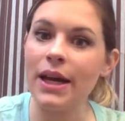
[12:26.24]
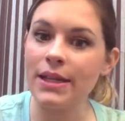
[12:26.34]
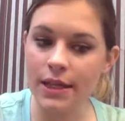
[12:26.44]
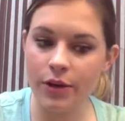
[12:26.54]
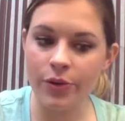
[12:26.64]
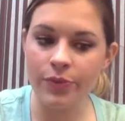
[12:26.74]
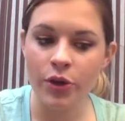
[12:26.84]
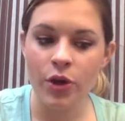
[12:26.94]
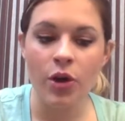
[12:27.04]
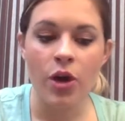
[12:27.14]
Or
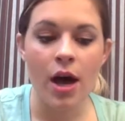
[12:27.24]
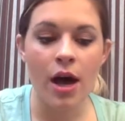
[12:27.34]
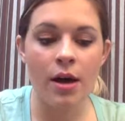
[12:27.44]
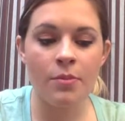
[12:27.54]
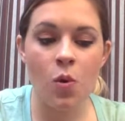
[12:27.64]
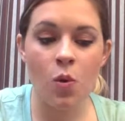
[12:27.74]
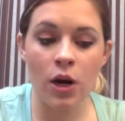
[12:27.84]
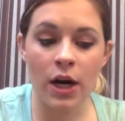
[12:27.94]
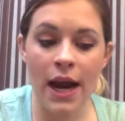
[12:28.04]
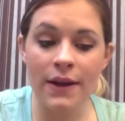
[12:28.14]
I've seen
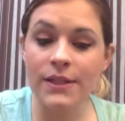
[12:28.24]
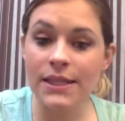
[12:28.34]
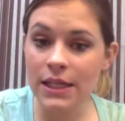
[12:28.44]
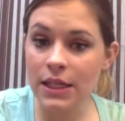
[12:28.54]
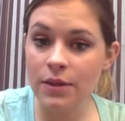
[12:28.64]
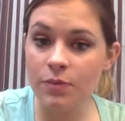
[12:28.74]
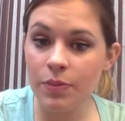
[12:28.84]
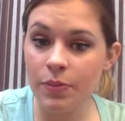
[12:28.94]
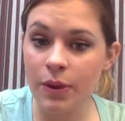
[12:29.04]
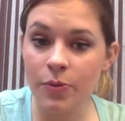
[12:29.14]
people who do,
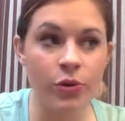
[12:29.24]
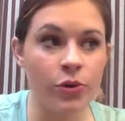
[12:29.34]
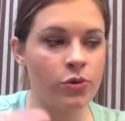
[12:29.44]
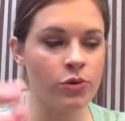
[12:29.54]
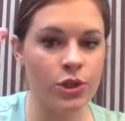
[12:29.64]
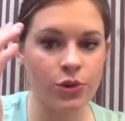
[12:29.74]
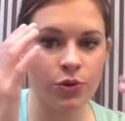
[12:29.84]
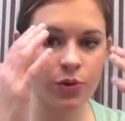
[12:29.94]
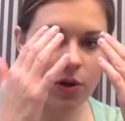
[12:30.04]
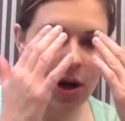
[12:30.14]

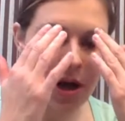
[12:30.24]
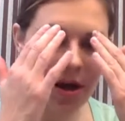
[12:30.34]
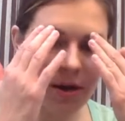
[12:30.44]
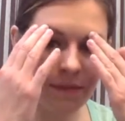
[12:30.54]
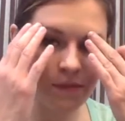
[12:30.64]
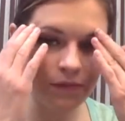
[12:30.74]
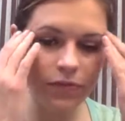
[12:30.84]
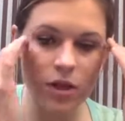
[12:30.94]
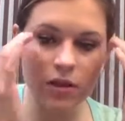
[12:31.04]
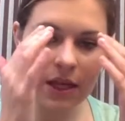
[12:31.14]
they will kind of
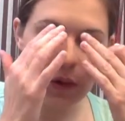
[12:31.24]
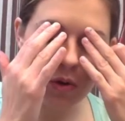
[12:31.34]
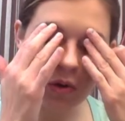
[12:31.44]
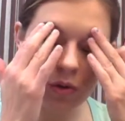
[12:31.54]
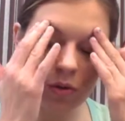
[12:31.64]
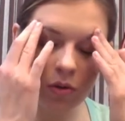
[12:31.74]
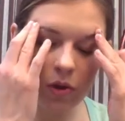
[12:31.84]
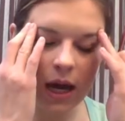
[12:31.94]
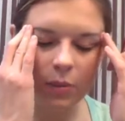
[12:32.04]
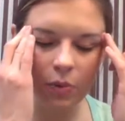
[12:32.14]
put
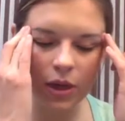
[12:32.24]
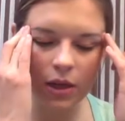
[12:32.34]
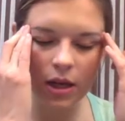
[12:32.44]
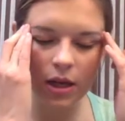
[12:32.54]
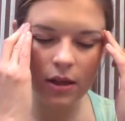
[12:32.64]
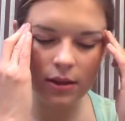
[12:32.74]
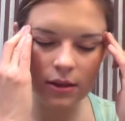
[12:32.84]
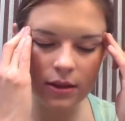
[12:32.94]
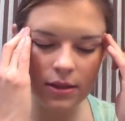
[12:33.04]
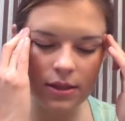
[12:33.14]
stuff in their eyebrows
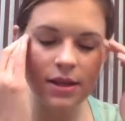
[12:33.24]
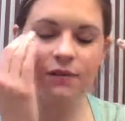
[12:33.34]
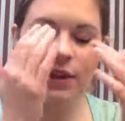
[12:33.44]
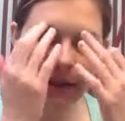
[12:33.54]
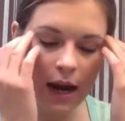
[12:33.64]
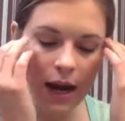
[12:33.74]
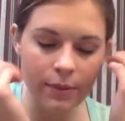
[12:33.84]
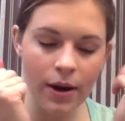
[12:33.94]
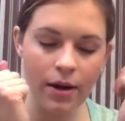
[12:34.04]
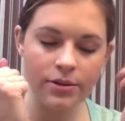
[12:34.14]
that will hold on to a
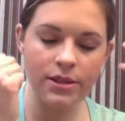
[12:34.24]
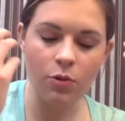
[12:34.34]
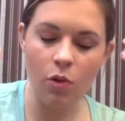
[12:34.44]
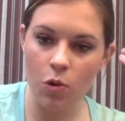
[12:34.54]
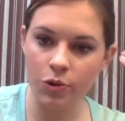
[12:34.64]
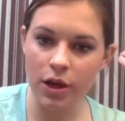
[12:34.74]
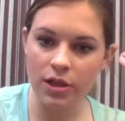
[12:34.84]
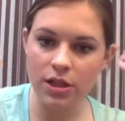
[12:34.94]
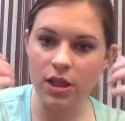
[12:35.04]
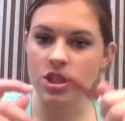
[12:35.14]
shadow, and then they'll
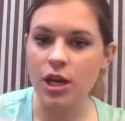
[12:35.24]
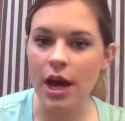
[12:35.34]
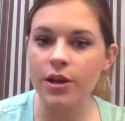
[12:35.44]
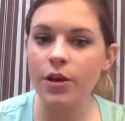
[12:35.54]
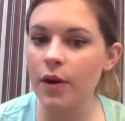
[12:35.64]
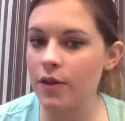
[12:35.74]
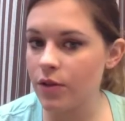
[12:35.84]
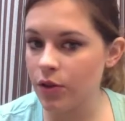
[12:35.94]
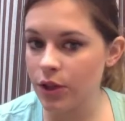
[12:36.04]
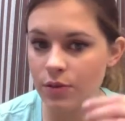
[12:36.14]
use their same
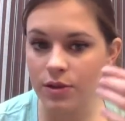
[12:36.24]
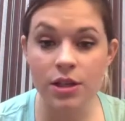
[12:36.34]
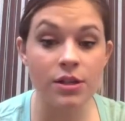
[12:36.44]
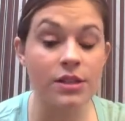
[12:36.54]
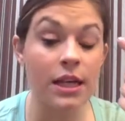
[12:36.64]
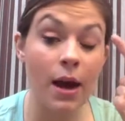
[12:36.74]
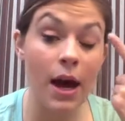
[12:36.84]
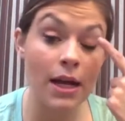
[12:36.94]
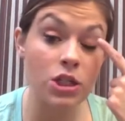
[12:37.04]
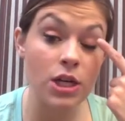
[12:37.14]
eyeshadow in their brow.